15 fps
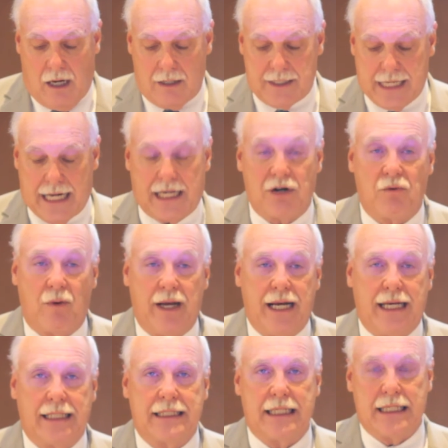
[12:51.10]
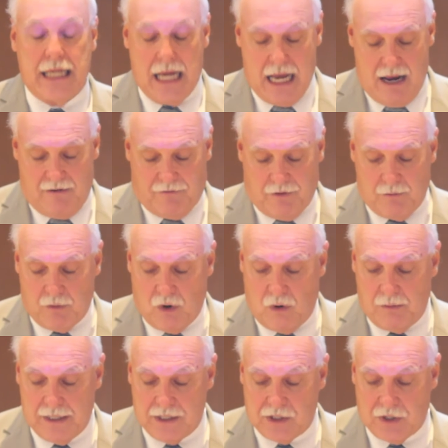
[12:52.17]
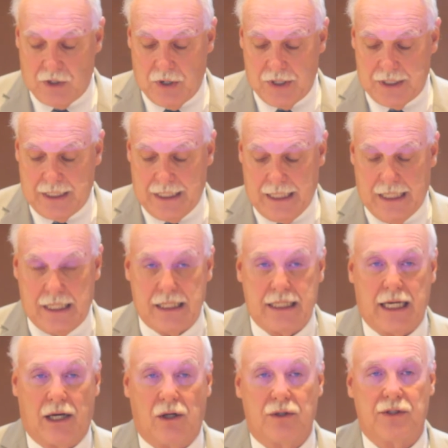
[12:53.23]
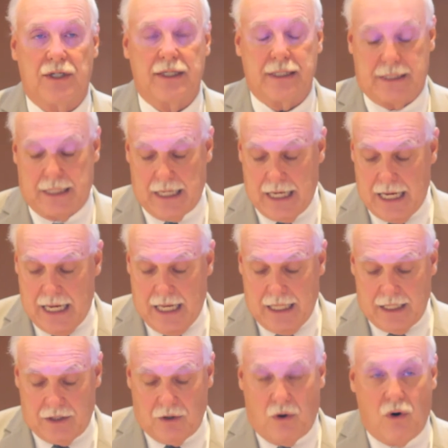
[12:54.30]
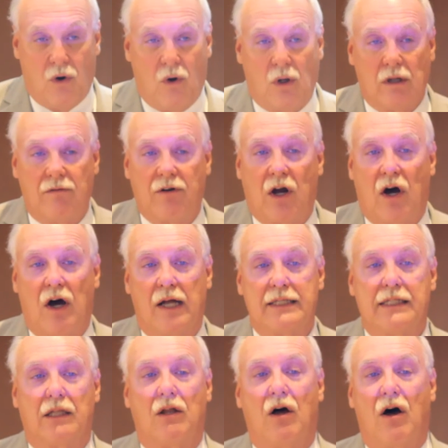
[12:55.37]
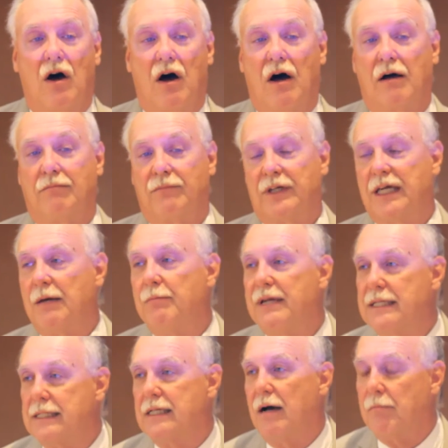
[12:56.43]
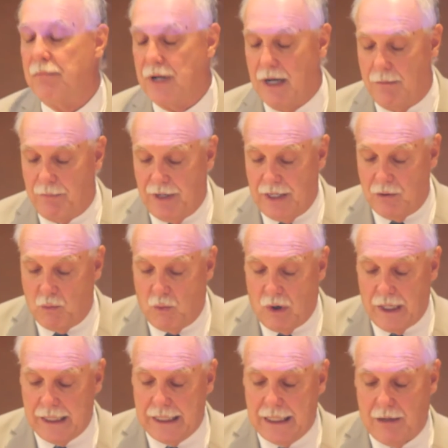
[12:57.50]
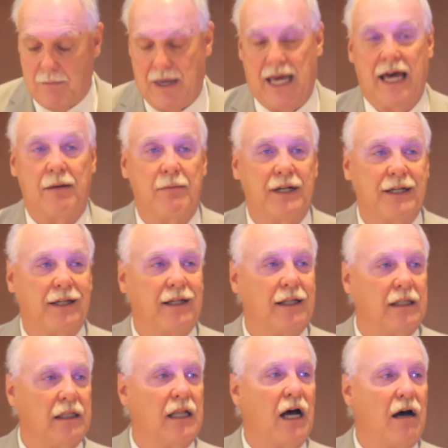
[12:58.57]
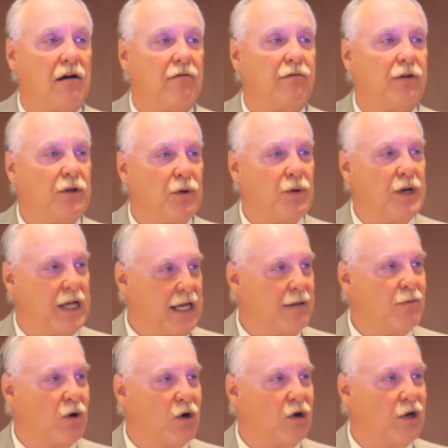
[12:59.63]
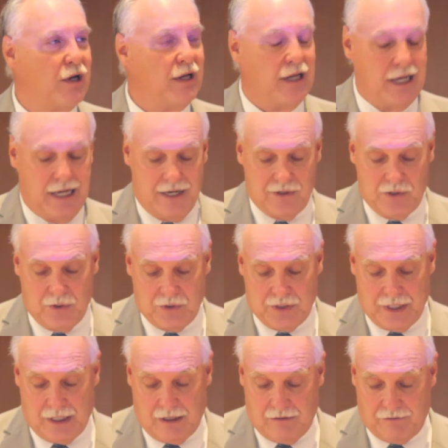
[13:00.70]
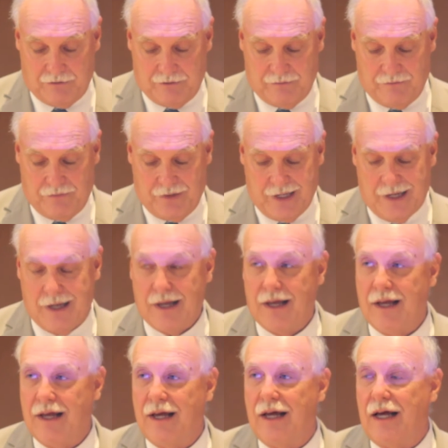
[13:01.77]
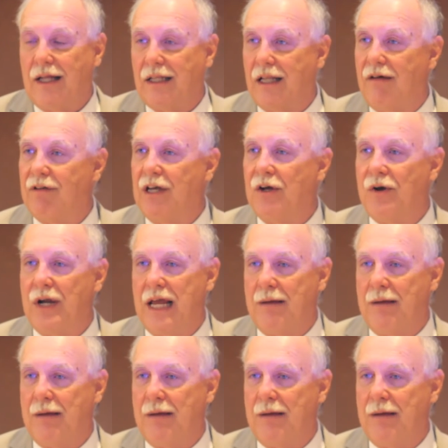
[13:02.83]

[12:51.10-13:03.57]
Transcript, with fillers: Our second reading today from Romans 13 tells us that the whole of God's law can be summed up in one commandment love your neighbor as yourself. Loving your